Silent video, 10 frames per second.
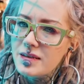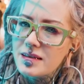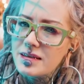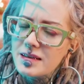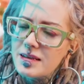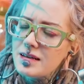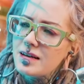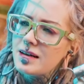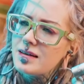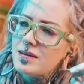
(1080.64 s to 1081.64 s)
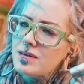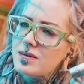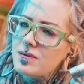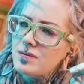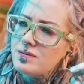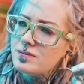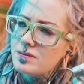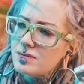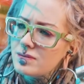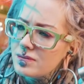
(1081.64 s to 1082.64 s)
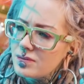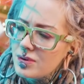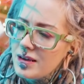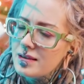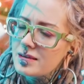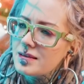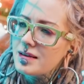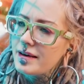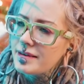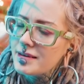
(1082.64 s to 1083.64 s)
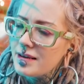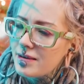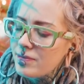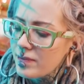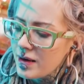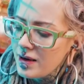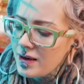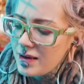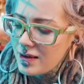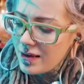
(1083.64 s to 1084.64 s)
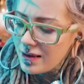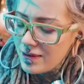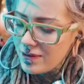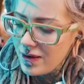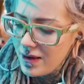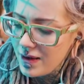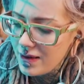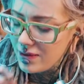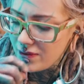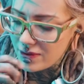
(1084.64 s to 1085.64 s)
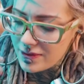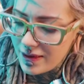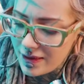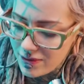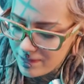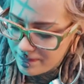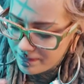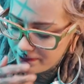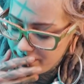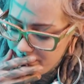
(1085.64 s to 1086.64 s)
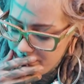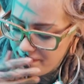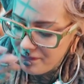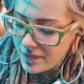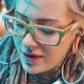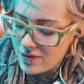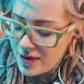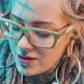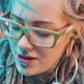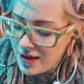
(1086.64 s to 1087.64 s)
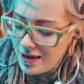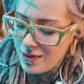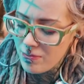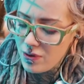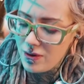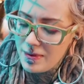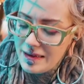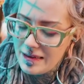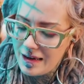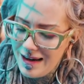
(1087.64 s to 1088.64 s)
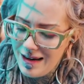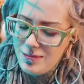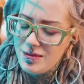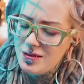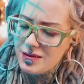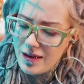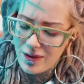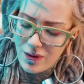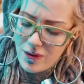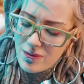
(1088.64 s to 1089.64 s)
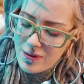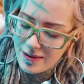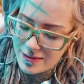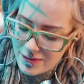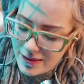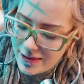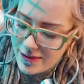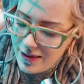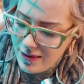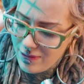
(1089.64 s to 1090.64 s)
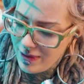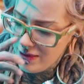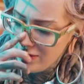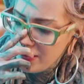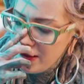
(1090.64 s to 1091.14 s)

the skin gets weird, and it gets not that crunchy anymore, but the cabbage is like always crunchy, and when you